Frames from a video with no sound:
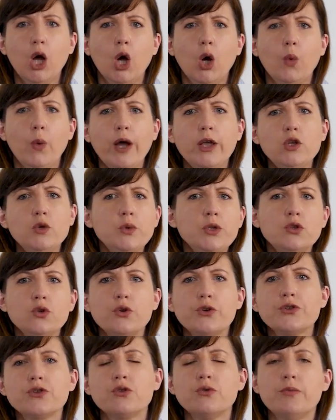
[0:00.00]
Why do we
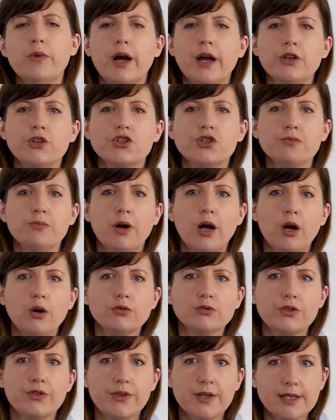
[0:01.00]
talk so much
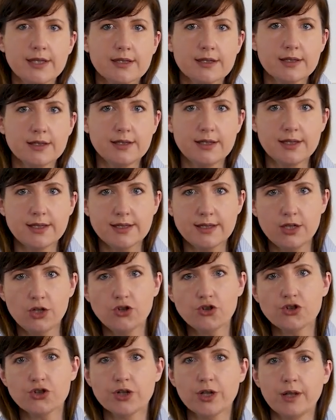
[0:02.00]
about this
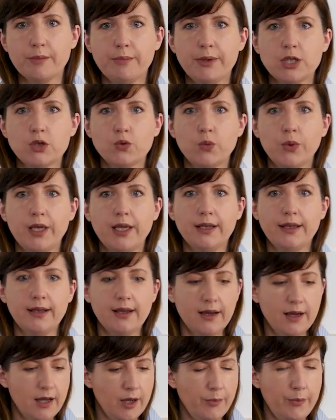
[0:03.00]
distinction between
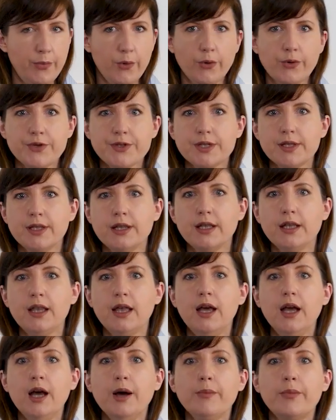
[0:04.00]
personal
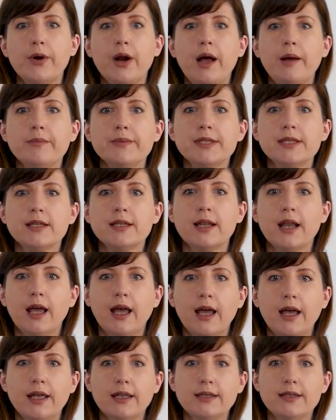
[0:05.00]
prompting
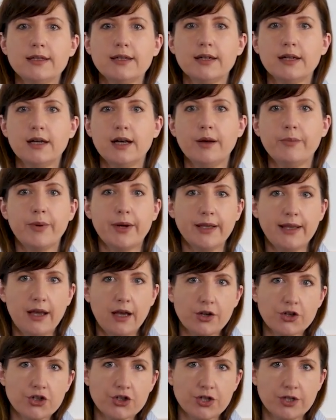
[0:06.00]
and
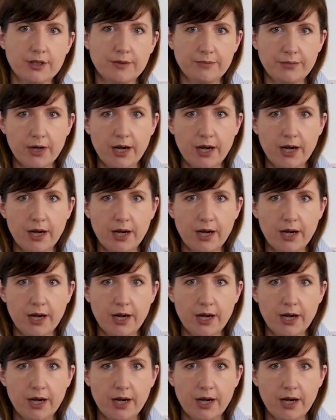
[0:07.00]
production